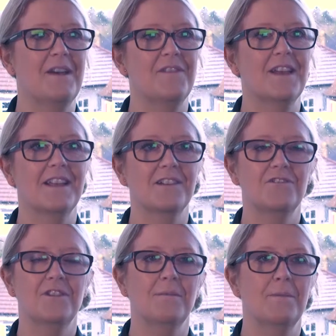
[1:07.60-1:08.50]
I feel
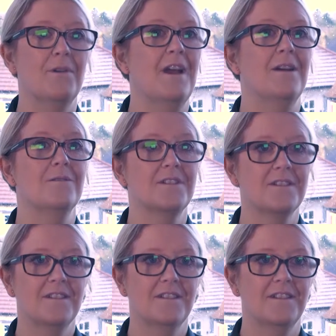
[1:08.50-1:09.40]
extremely proud
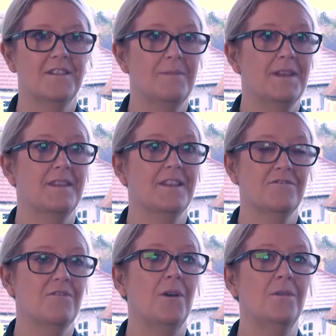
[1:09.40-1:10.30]
to be in this
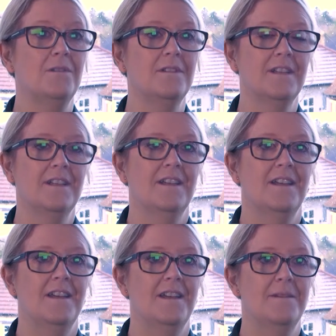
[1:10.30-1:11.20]
role
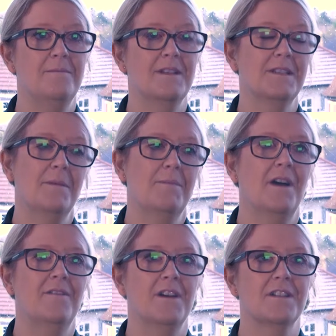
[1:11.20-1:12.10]
and to be
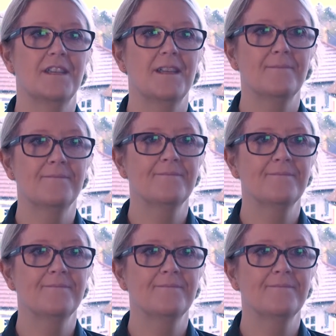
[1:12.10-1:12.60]
part of our team.